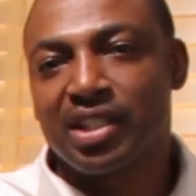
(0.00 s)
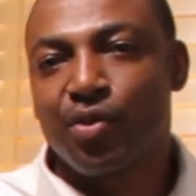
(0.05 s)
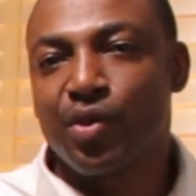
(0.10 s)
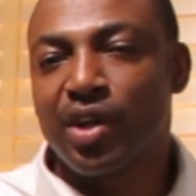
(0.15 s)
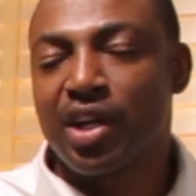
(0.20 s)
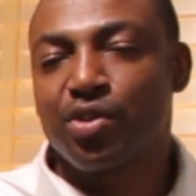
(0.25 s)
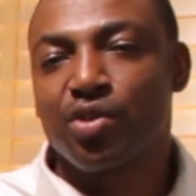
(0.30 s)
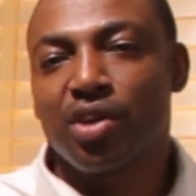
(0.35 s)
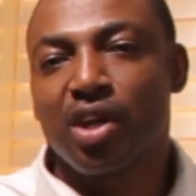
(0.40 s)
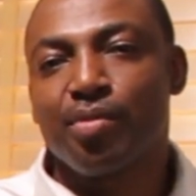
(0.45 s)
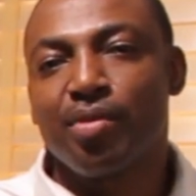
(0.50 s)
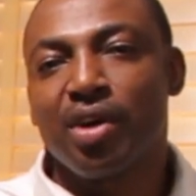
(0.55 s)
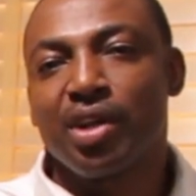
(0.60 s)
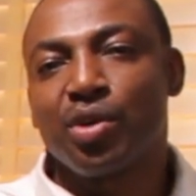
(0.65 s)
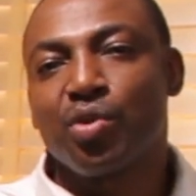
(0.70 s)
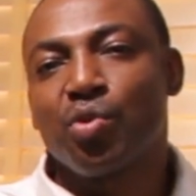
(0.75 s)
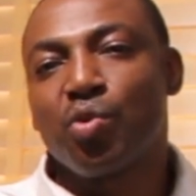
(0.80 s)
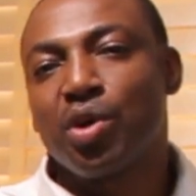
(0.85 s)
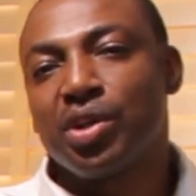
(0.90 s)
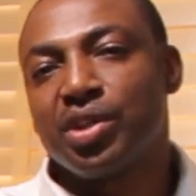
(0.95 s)
And when I talk
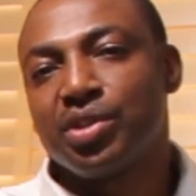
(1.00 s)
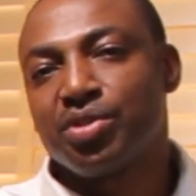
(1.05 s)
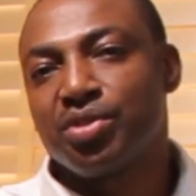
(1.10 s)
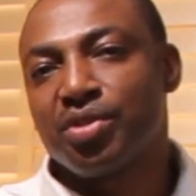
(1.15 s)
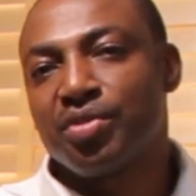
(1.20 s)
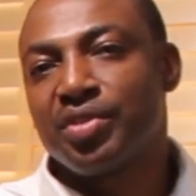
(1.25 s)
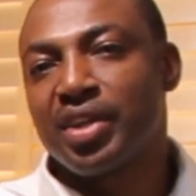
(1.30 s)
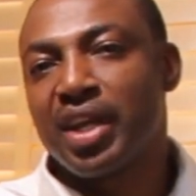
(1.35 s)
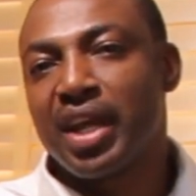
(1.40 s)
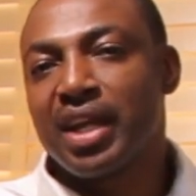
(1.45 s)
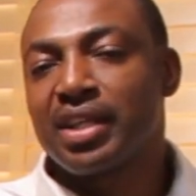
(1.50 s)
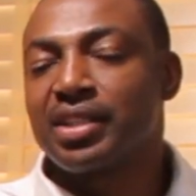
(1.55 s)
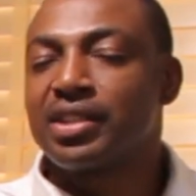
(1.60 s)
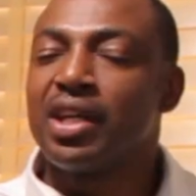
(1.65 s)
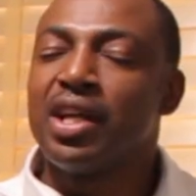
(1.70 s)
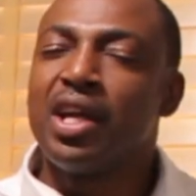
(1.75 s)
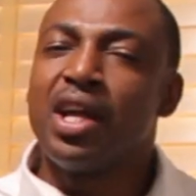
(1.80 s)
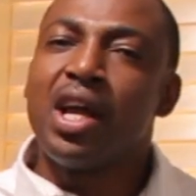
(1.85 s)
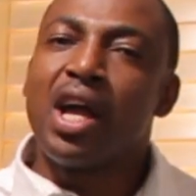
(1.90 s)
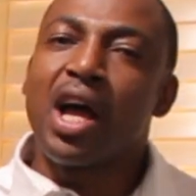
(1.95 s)
about the quality of the eggs,
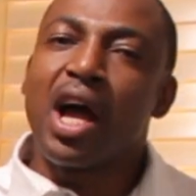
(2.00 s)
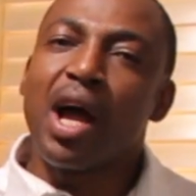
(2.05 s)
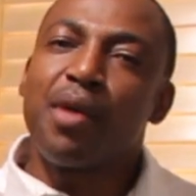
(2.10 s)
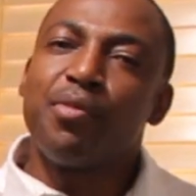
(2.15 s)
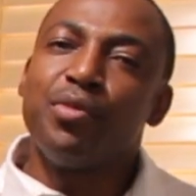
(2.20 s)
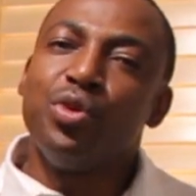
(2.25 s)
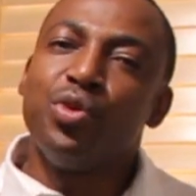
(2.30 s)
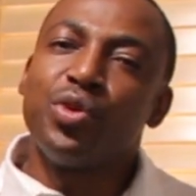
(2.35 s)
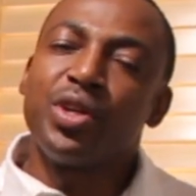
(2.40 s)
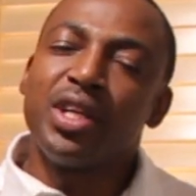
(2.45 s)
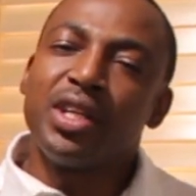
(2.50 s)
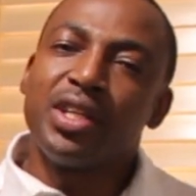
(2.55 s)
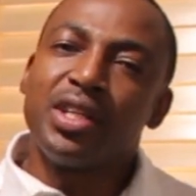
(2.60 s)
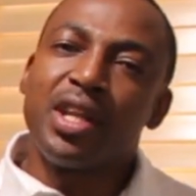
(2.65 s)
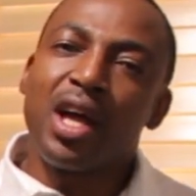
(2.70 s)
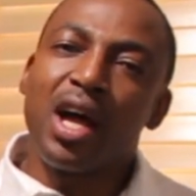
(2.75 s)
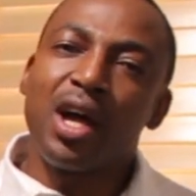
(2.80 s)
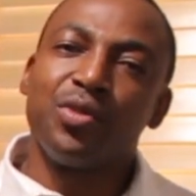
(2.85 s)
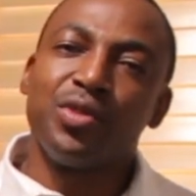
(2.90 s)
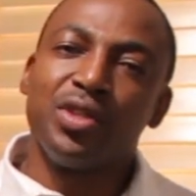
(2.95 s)
I'm looking
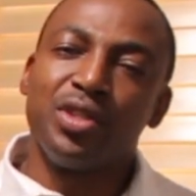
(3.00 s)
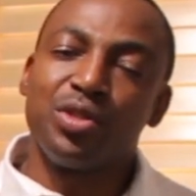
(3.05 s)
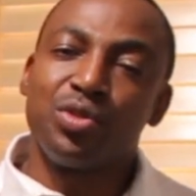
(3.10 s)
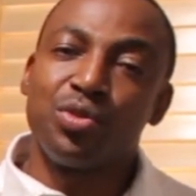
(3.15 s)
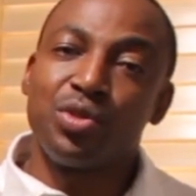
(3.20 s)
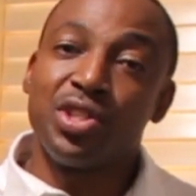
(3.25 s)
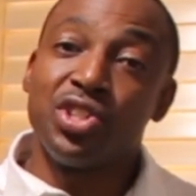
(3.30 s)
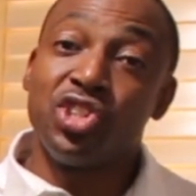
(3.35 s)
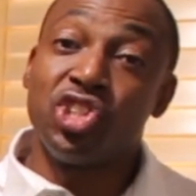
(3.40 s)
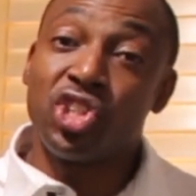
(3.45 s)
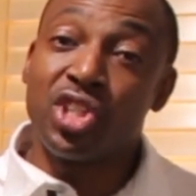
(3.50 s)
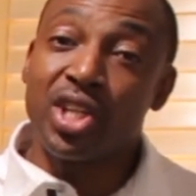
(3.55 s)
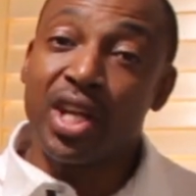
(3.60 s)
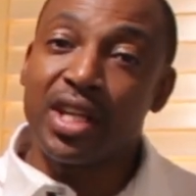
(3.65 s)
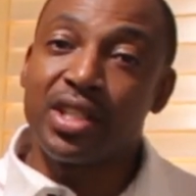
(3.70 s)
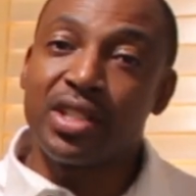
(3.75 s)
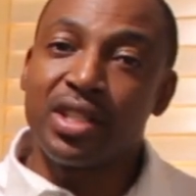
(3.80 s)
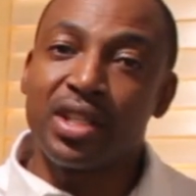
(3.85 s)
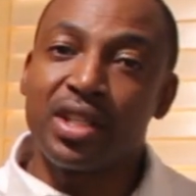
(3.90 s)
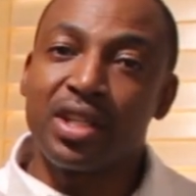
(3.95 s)
down into the
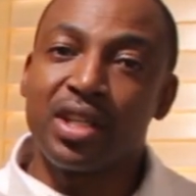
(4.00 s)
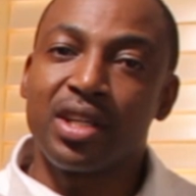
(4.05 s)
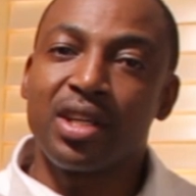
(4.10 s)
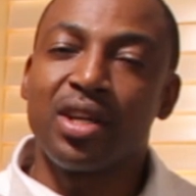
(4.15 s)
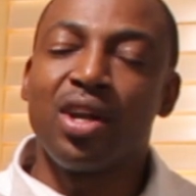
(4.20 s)
genetic